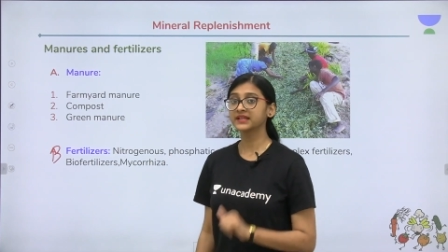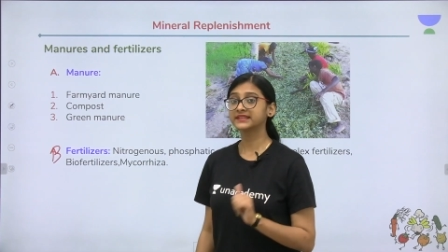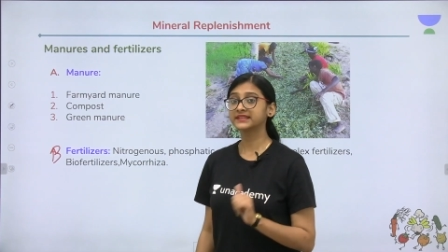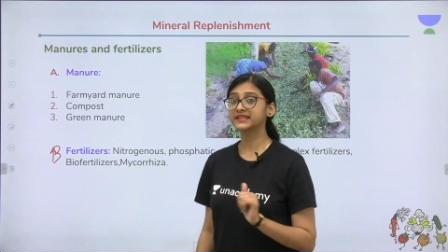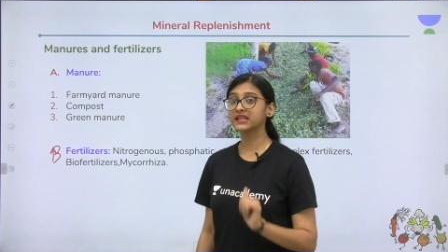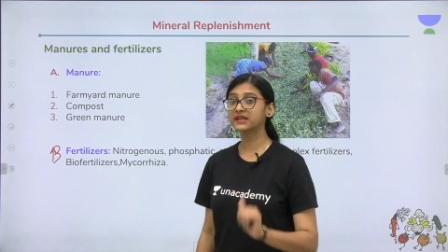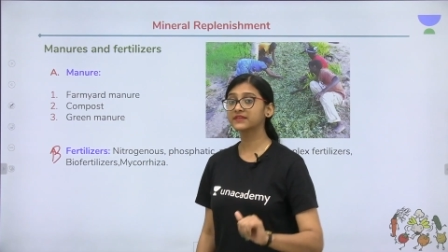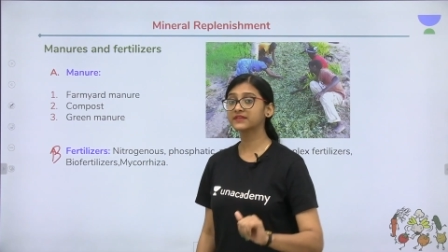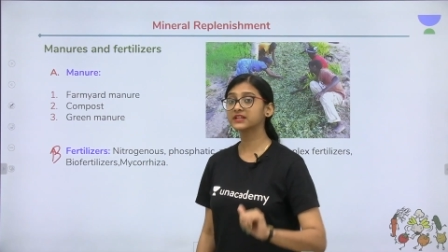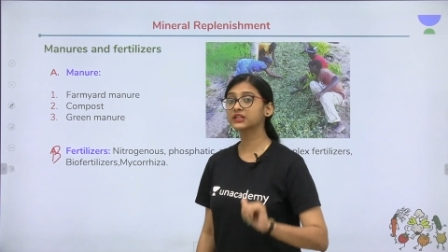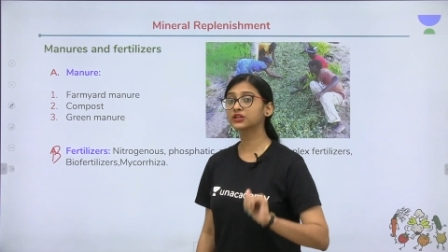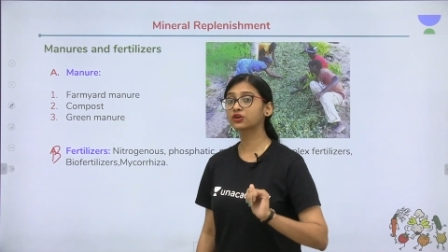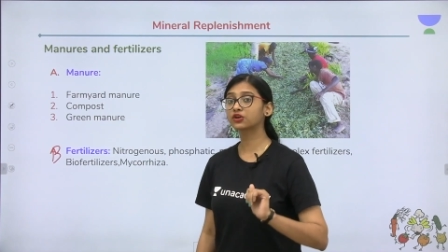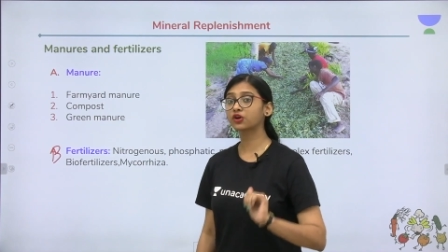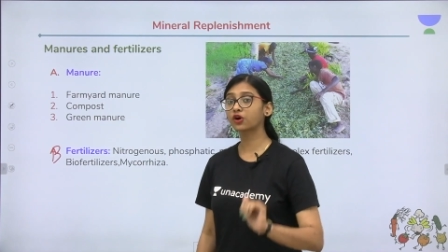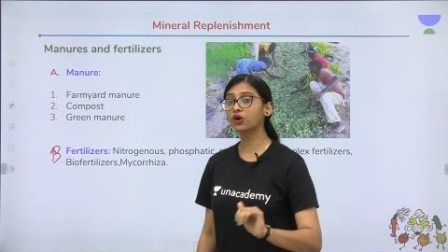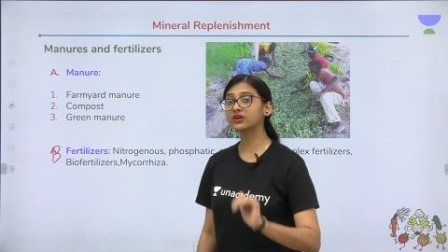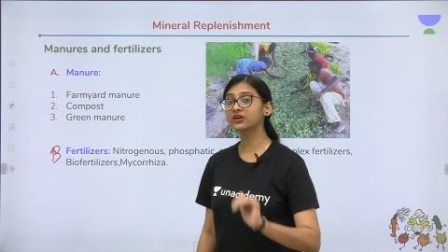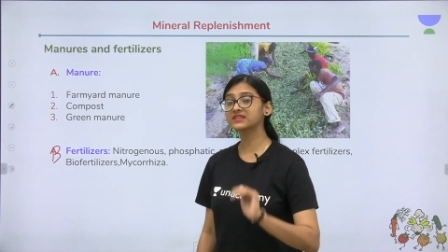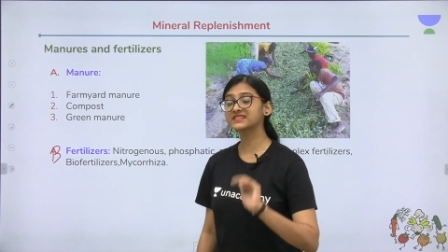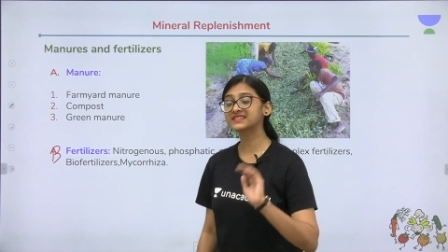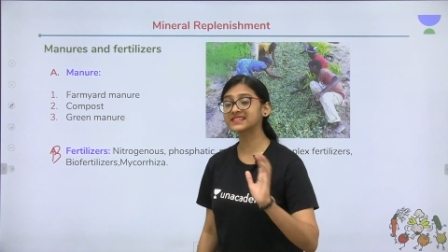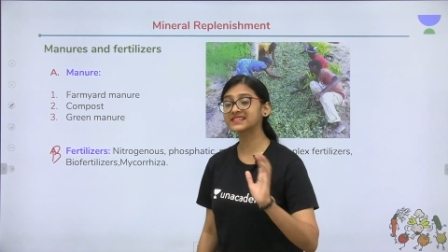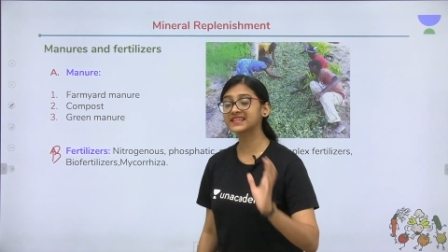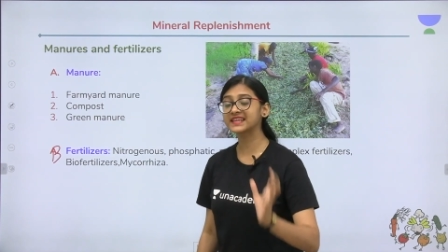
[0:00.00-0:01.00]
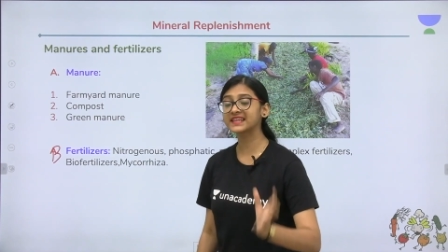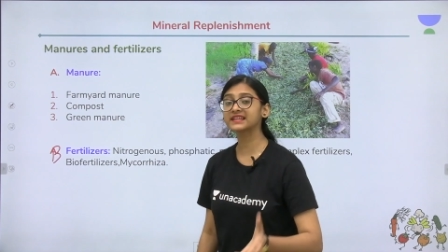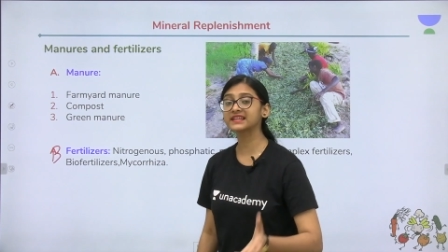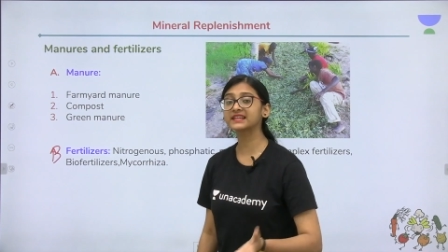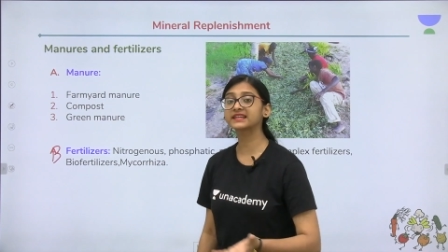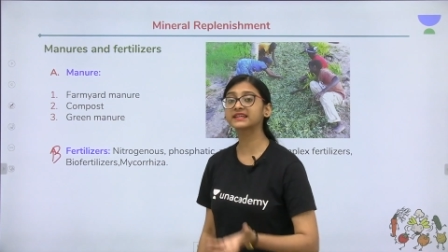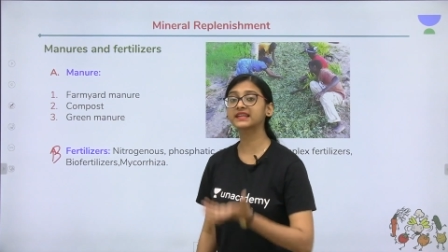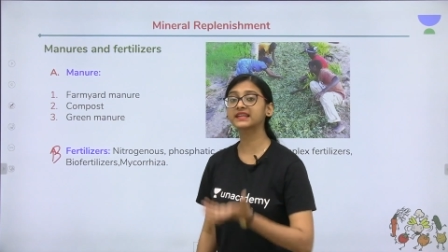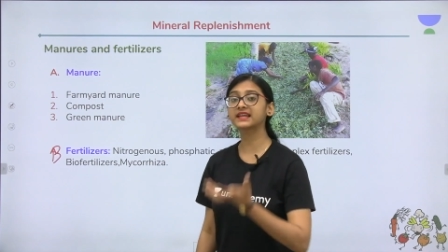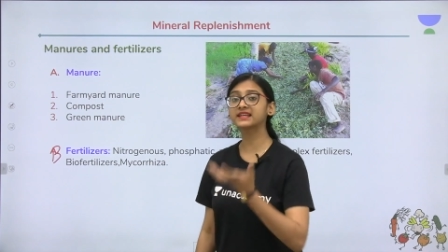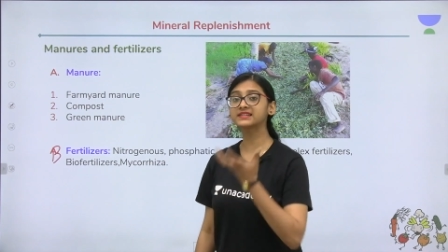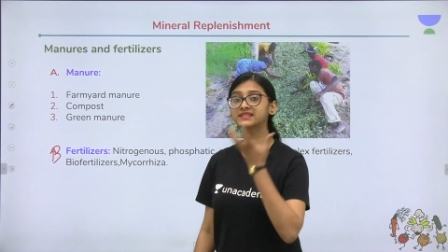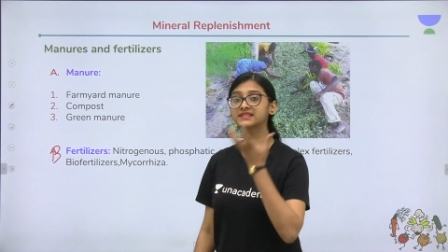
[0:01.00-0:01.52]
they will cause
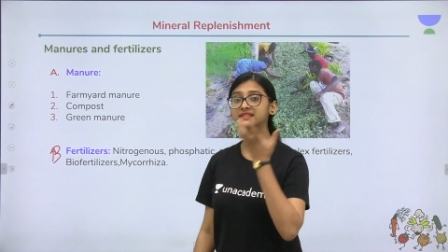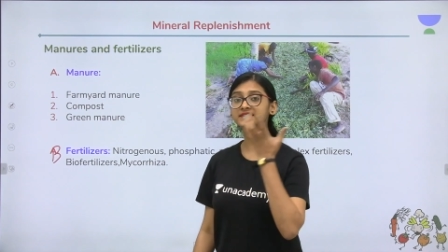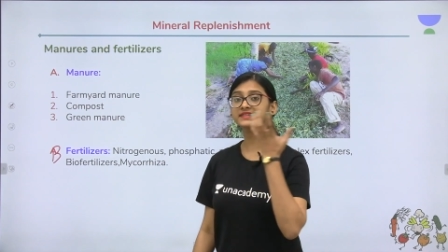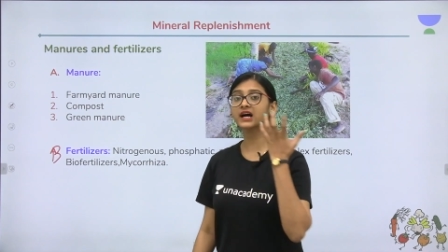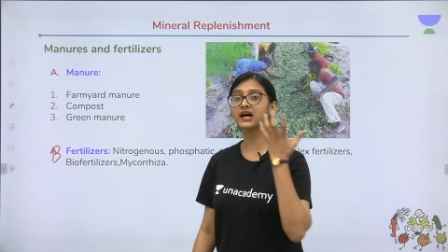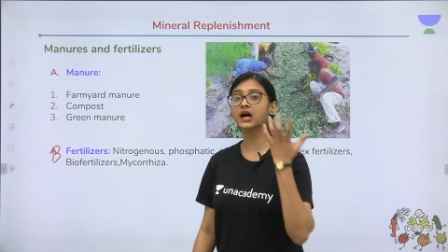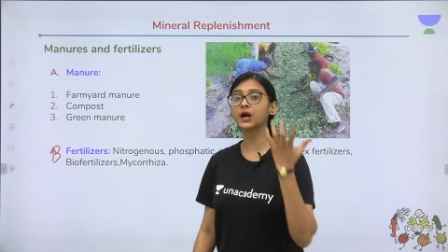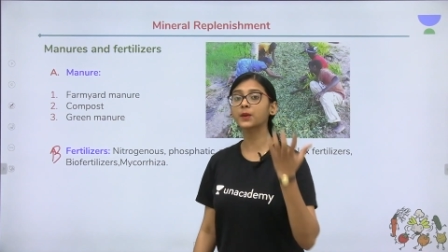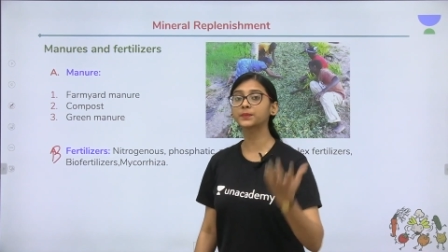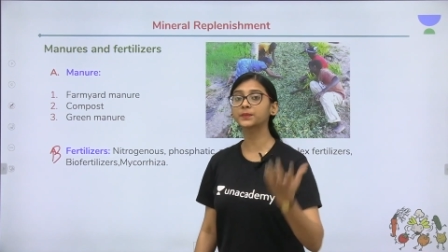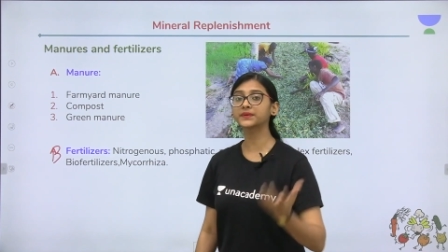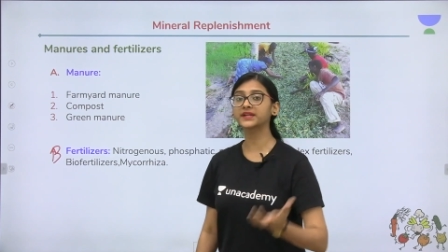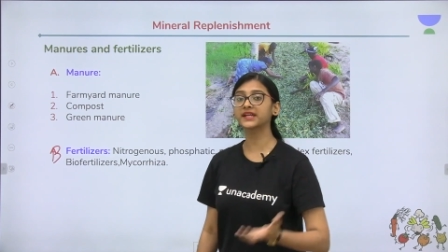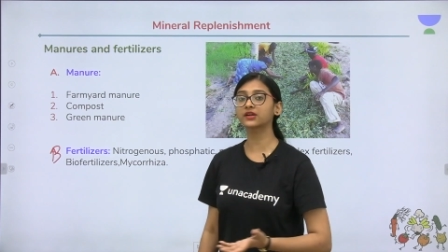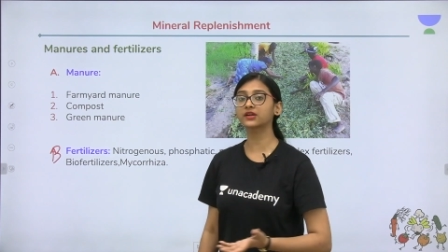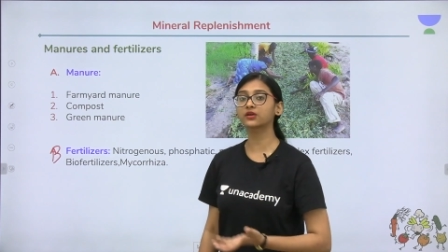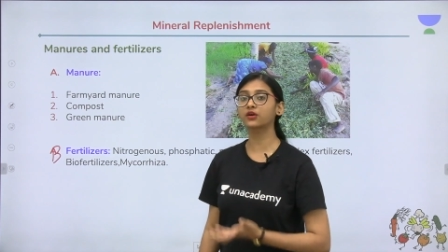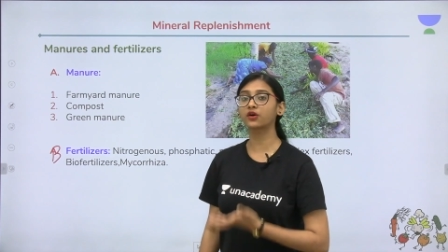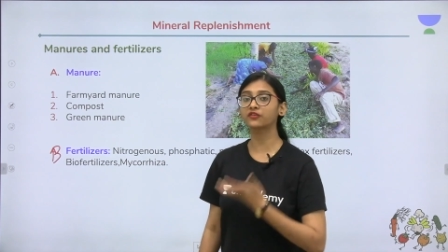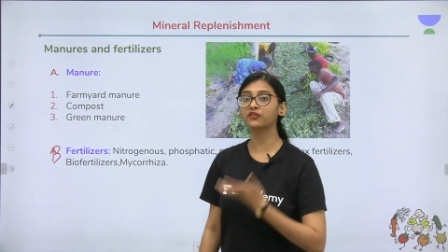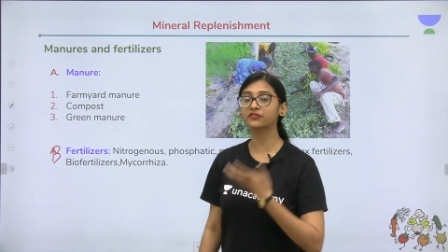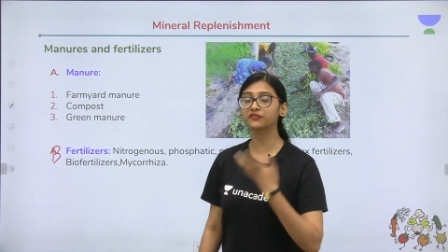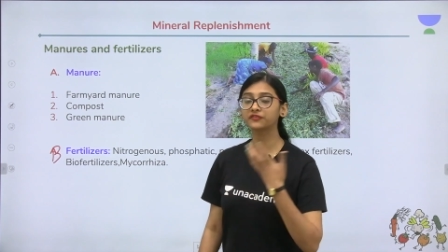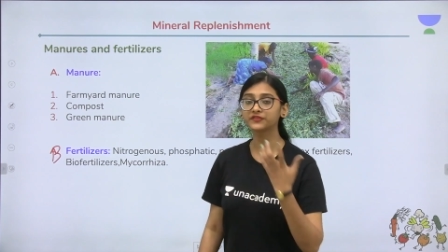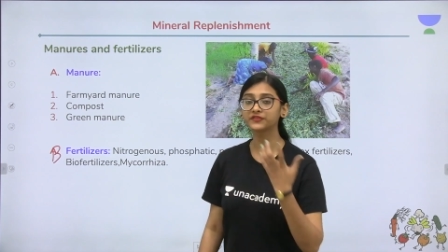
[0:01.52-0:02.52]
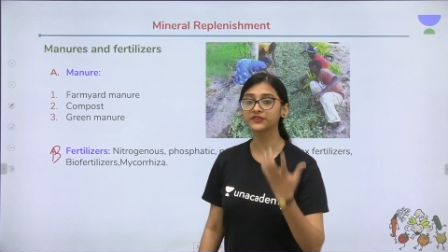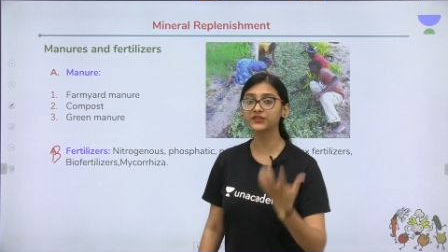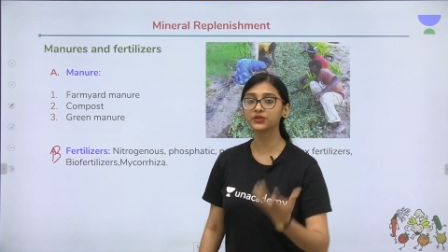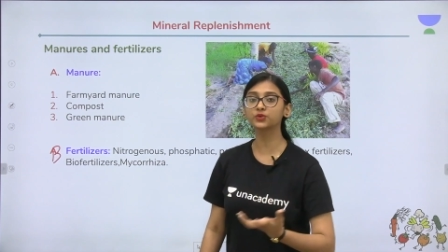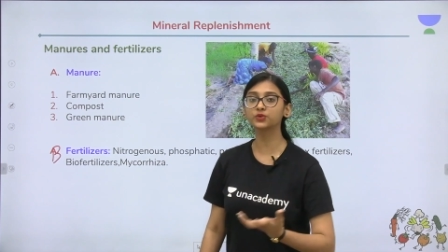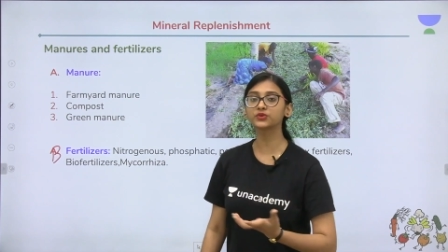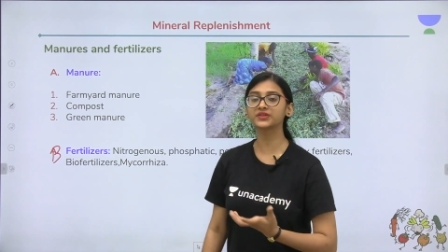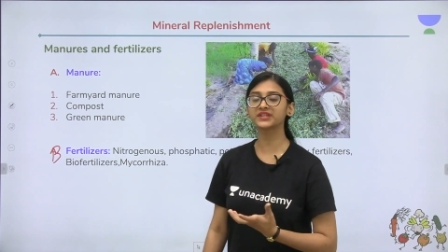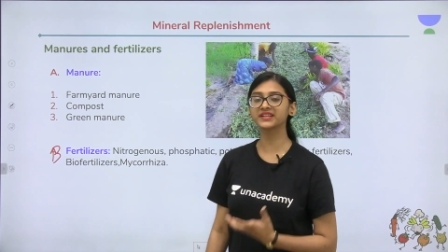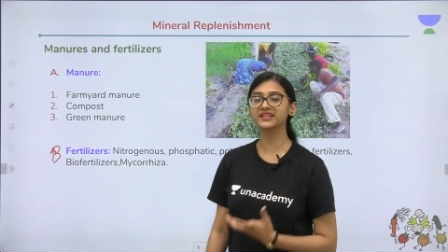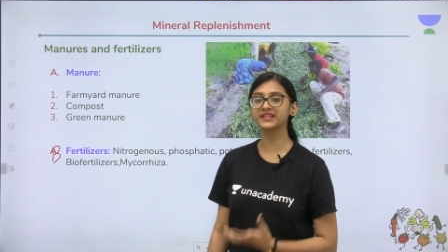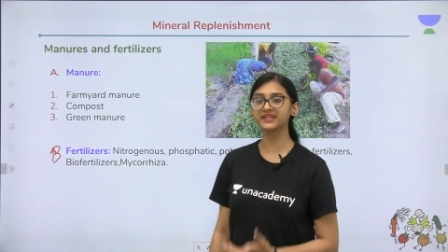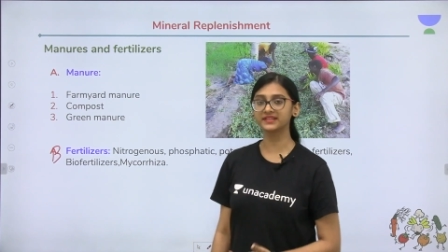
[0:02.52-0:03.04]
increase in the uptake of
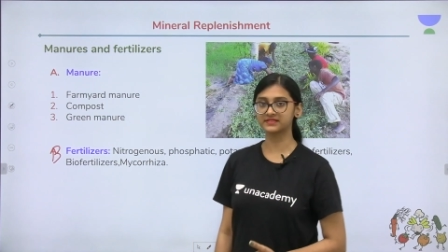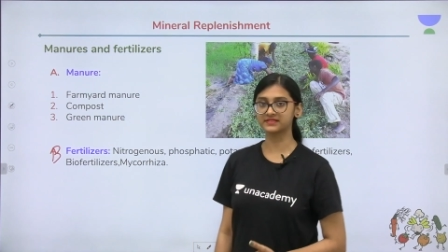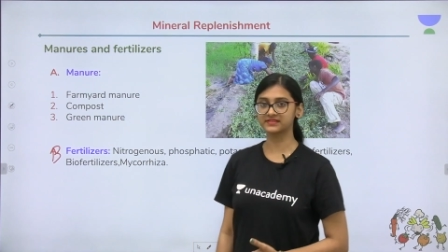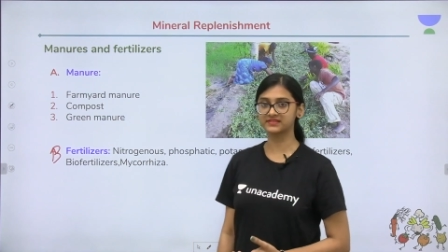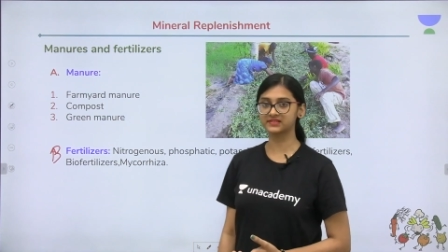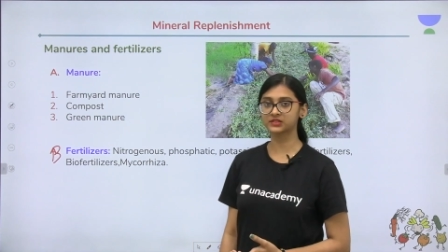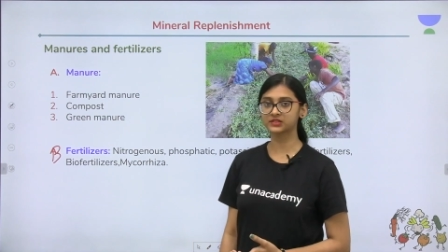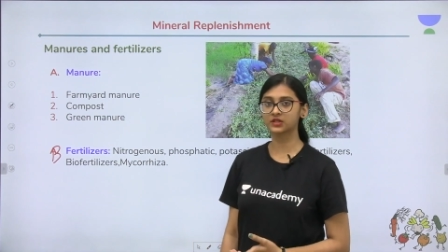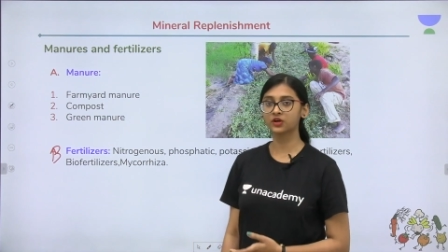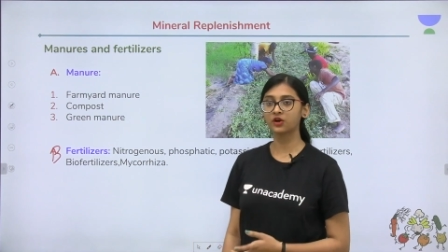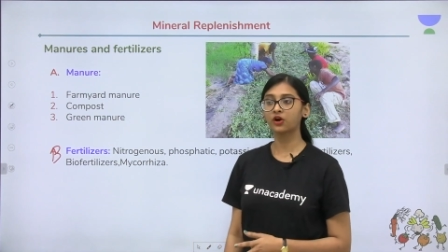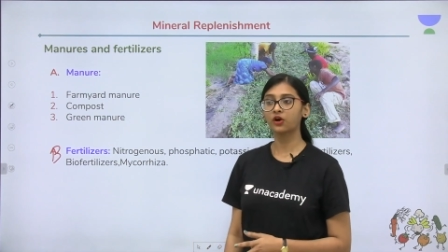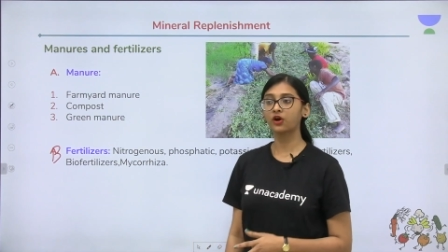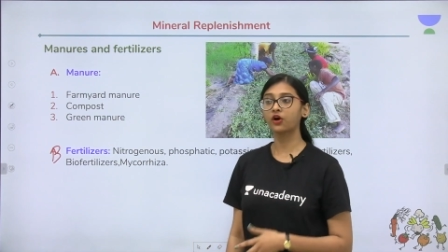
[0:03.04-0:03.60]
nutrients